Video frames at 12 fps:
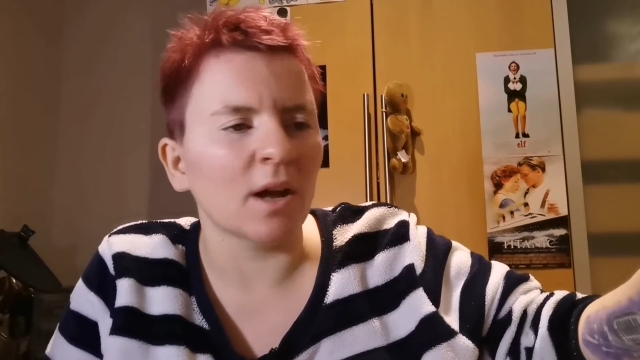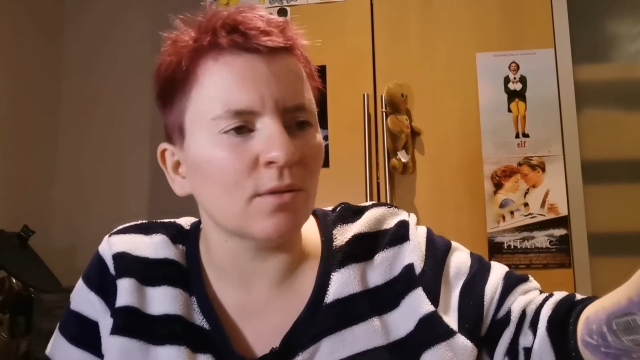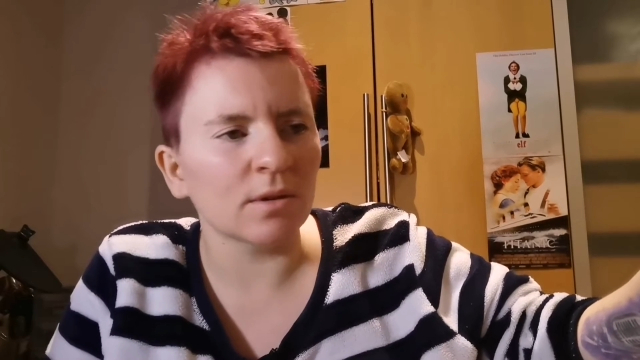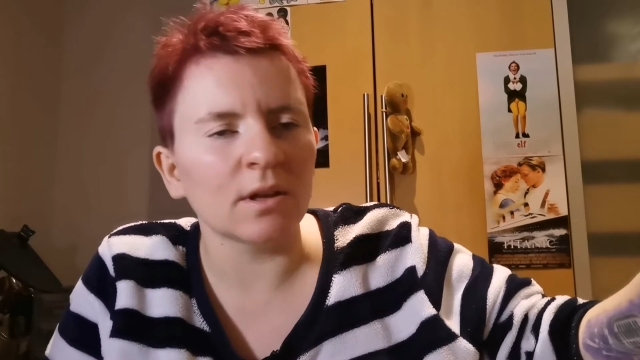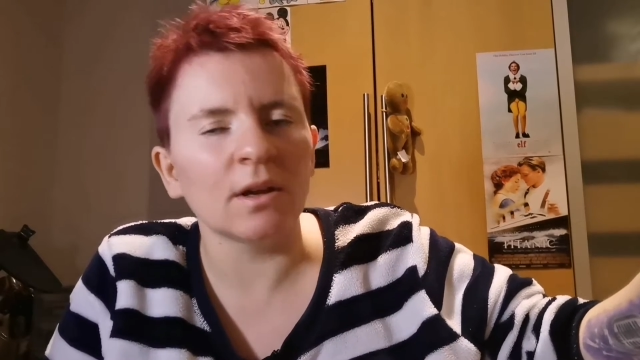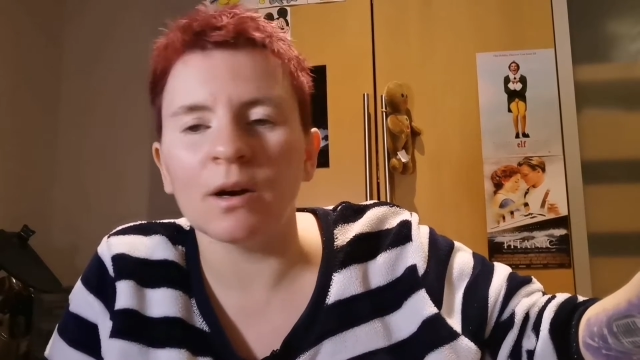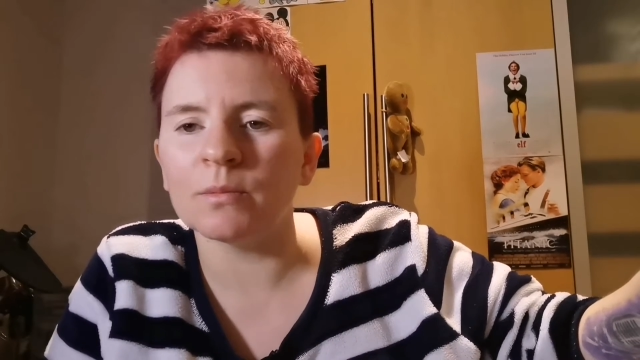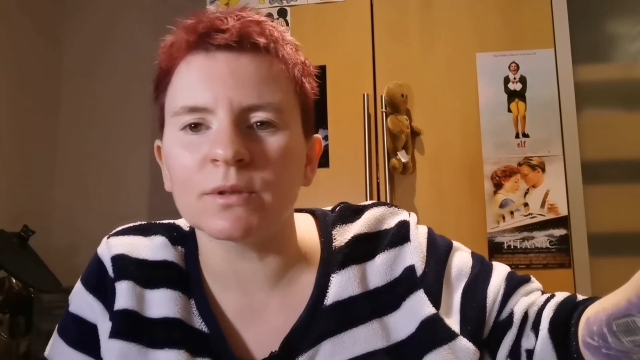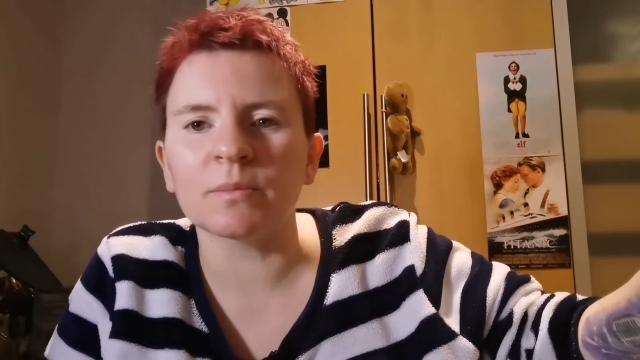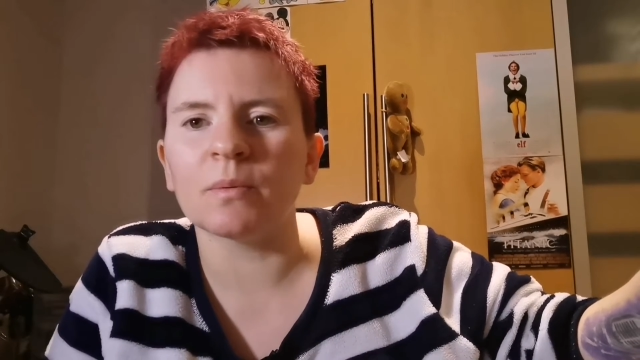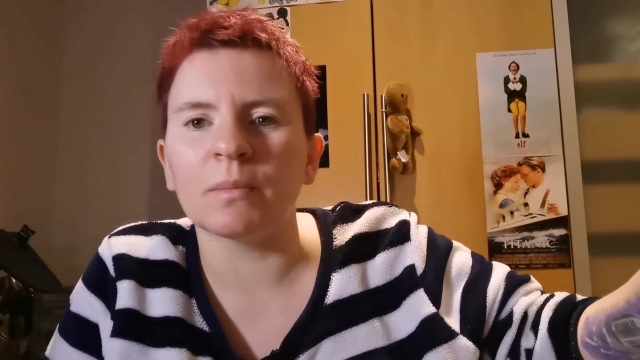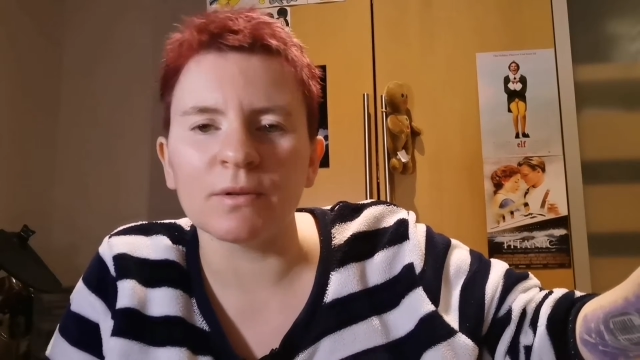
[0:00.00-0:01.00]
Everything comes
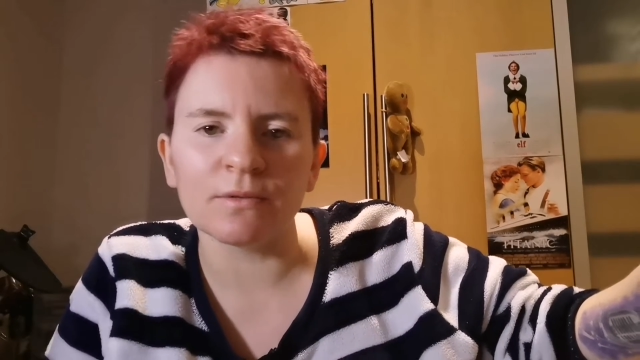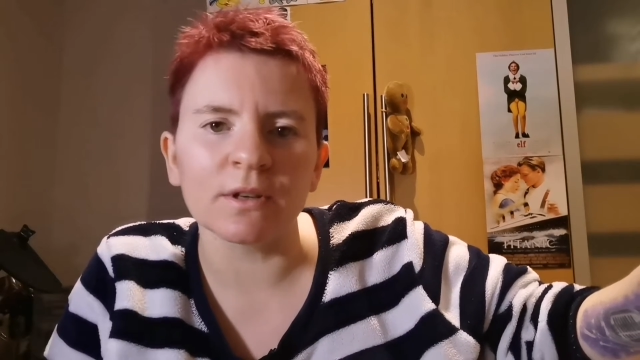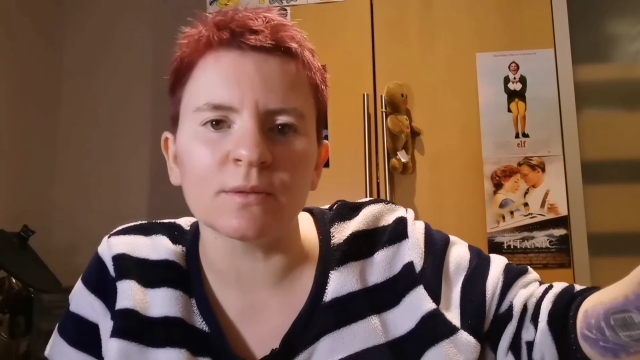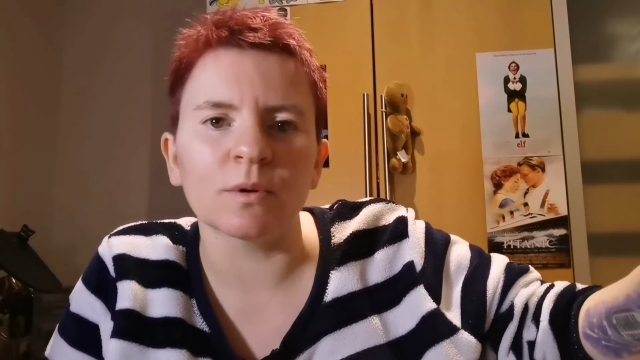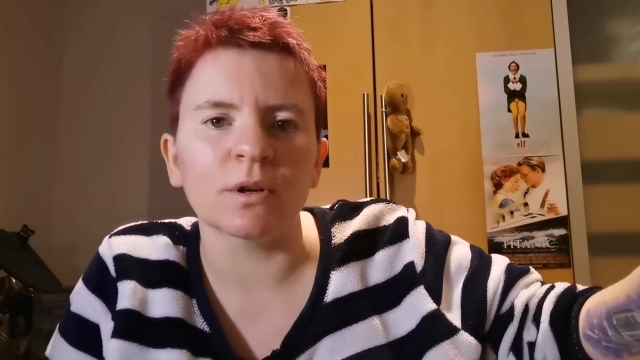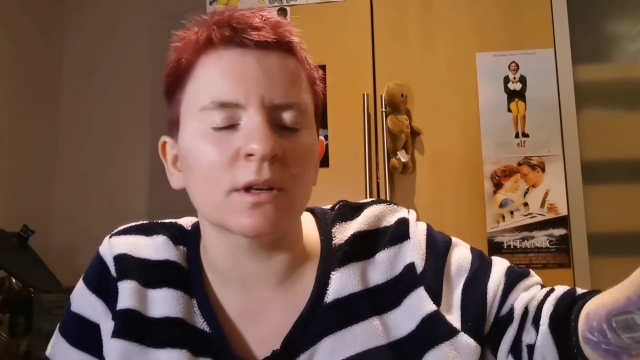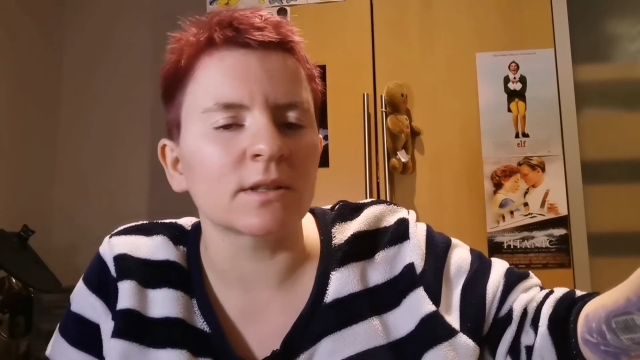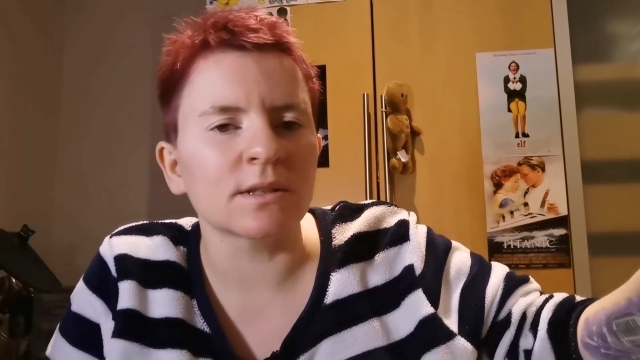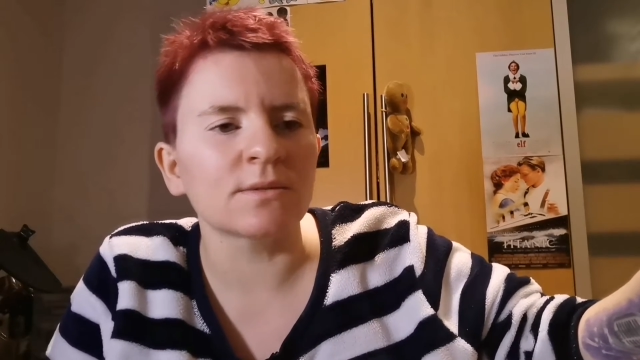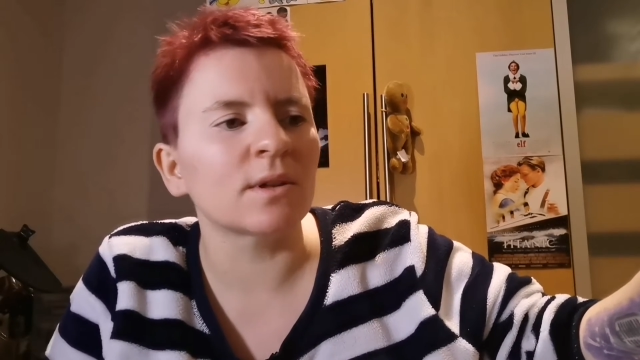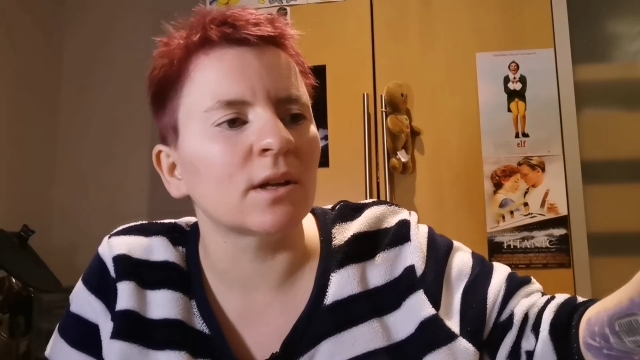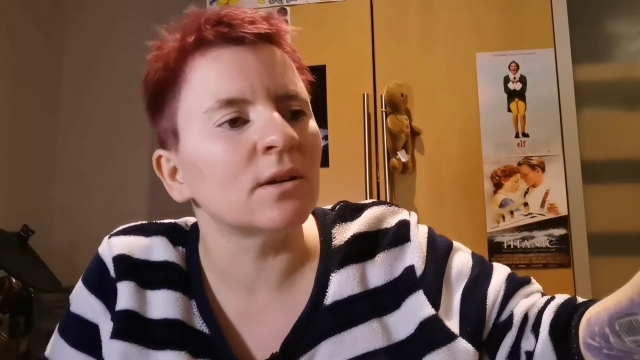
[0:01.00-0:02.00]
up on my Facebook
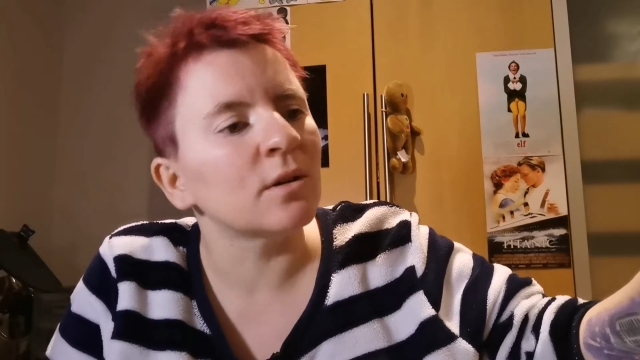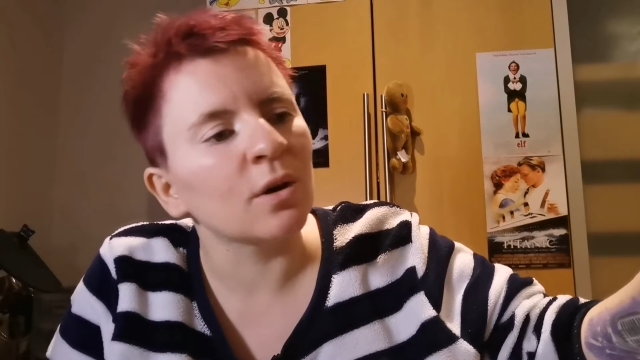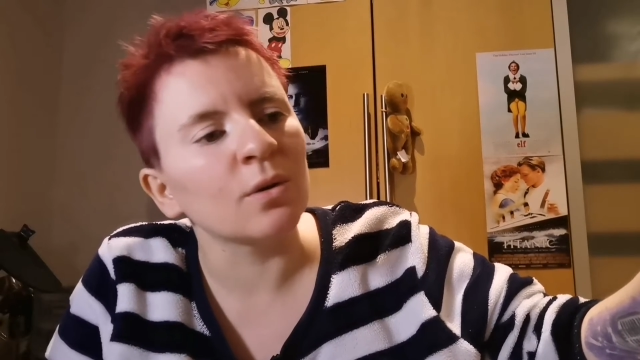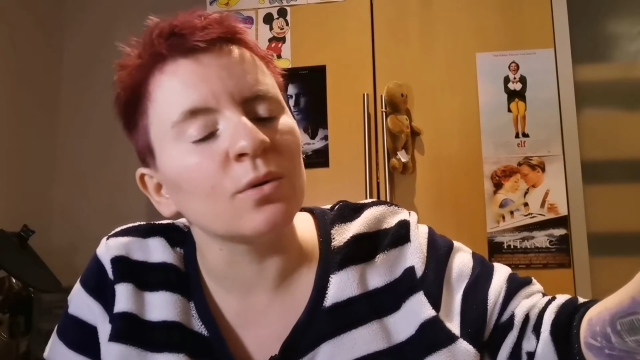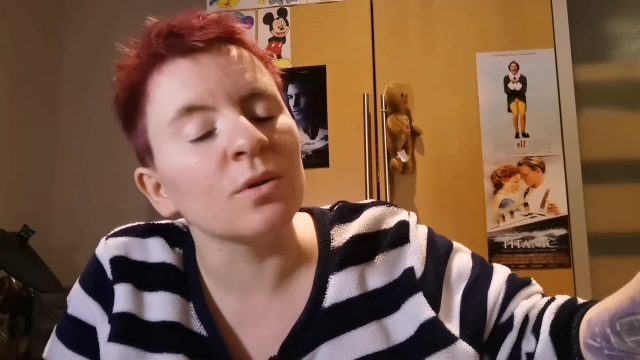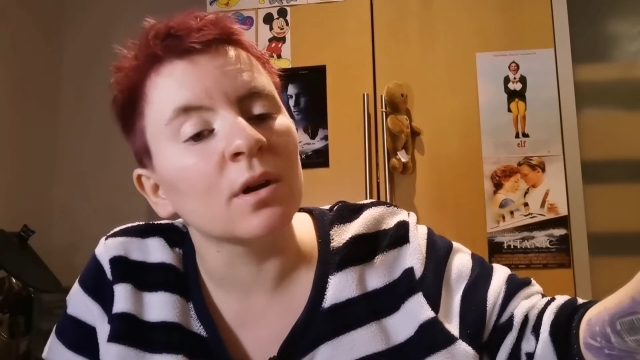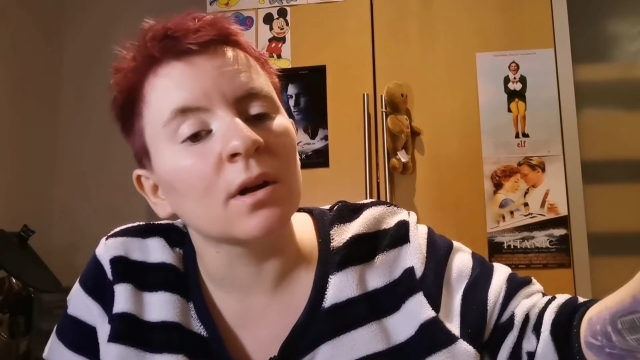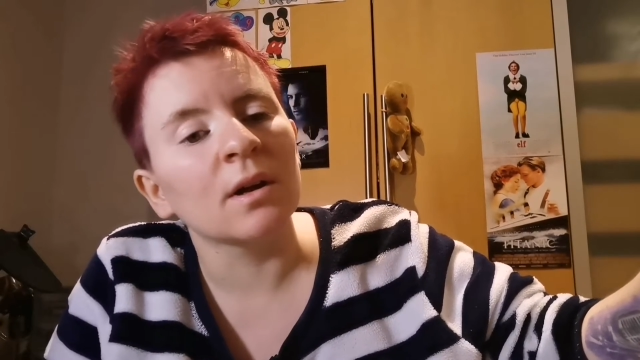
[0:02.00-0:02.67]
as if they know,